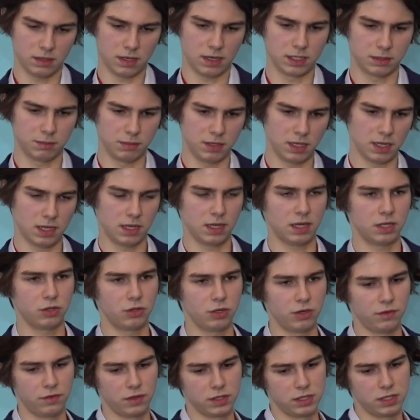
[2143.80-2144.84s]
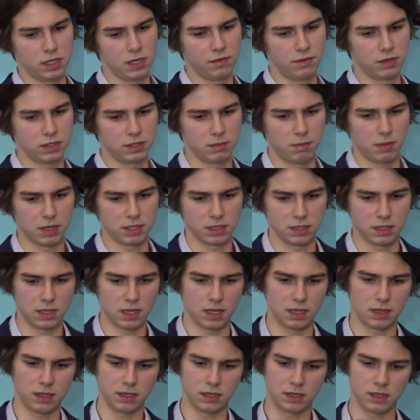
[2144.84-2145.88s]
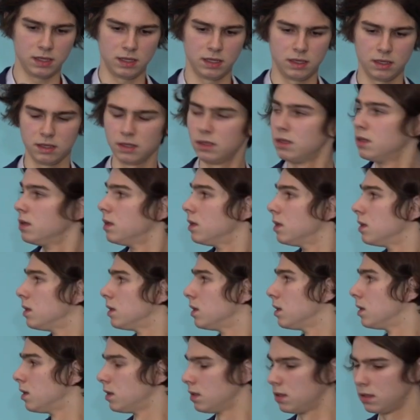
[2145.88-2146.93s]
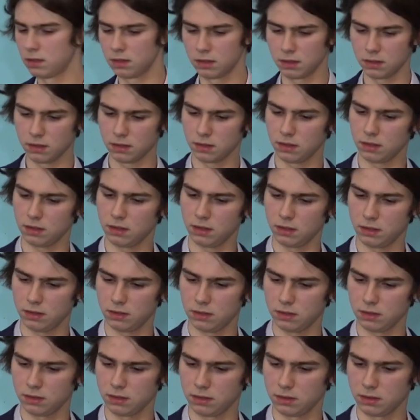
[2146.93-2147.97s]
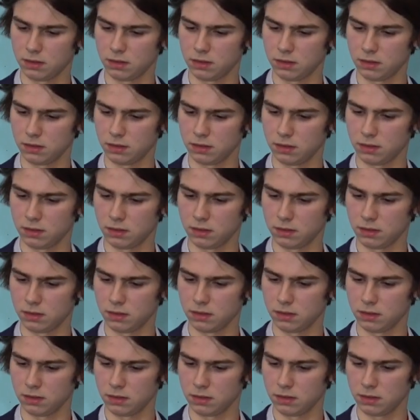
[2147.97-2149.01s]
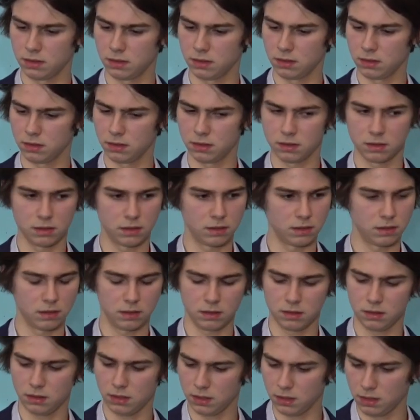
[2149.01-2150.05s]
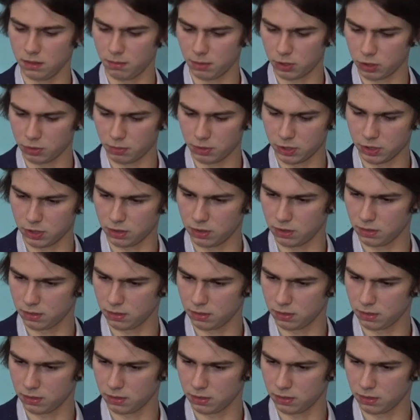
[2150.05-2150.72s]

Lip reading: Let us also check the commitments and the alterations made in these databases.